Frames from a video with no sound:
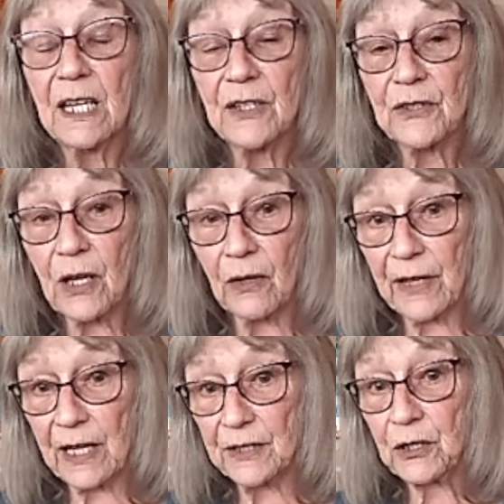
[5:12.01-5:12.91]
So
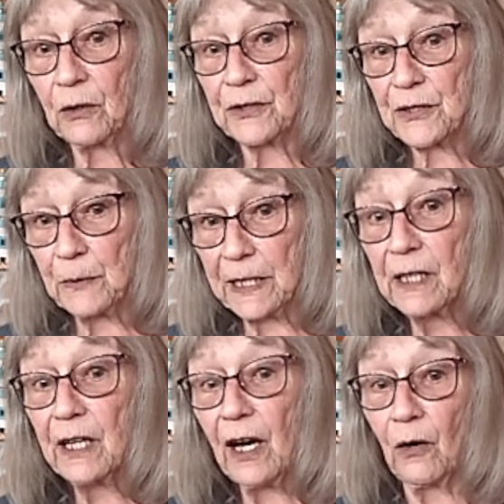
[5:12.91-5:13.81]
they told us we could
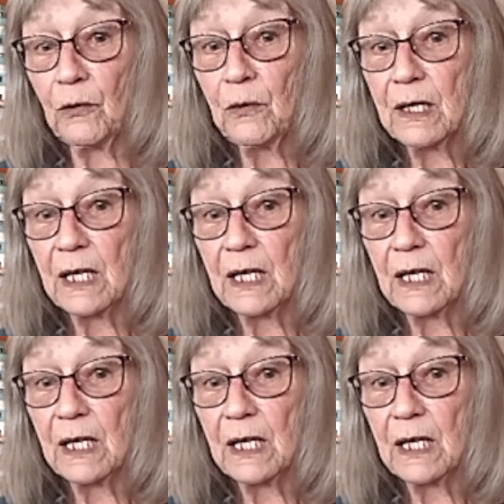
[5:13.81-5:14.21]
go.